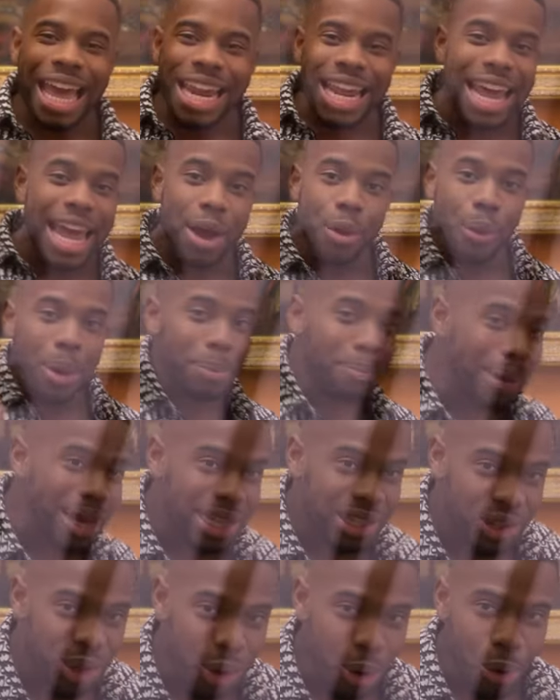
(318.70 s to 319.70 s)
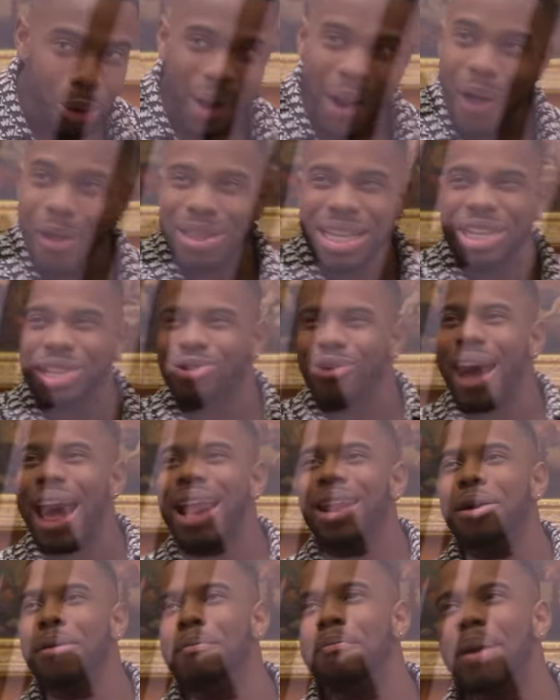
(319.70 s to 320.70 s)
get hit with me too, with all these
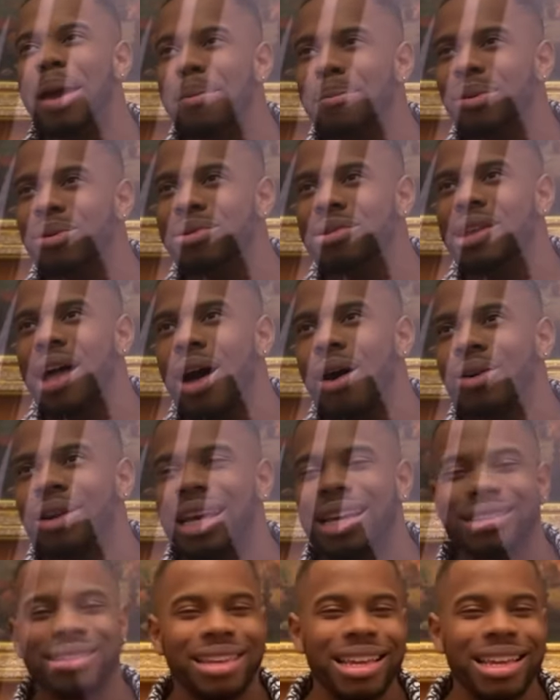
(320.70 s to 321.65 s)
random bimbos nowadays.